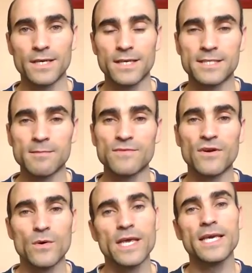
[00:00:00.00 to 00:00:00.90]
it seems
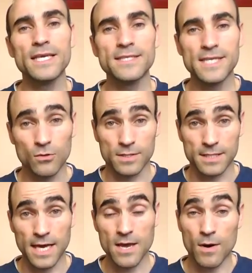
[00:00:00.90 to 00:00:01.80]
very easy to
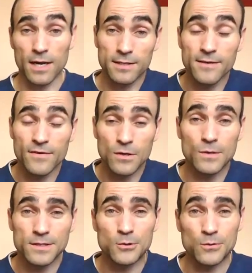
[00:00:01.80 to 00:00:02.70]
say, well, it's very
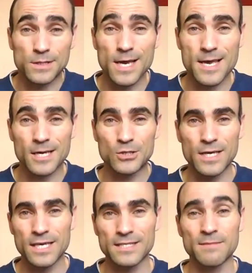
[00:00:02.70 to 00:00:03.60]
easy to say
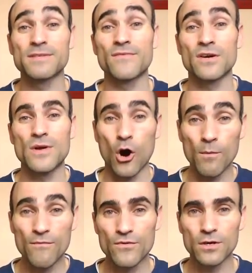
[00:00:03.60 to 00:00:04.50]
actually, it seems very
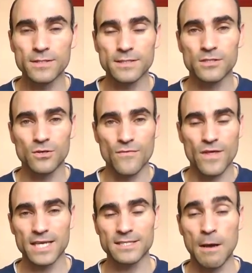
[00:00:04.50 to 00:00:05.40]
obvious to do
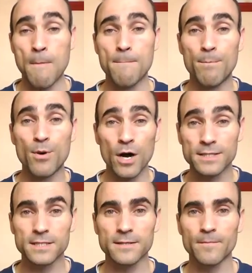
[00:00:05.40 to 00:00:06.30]
that,
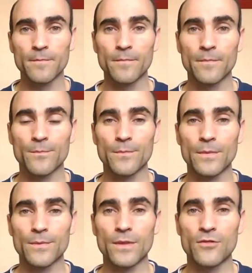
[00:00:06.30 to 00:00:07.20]
but
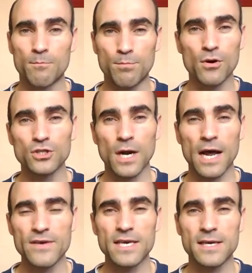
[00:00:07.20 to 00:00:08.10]
at the point you're
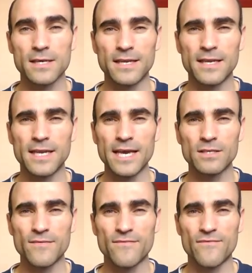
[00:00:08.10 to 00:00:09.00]
having
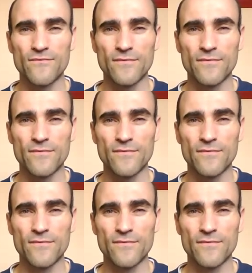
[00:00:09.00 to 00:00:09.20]
negative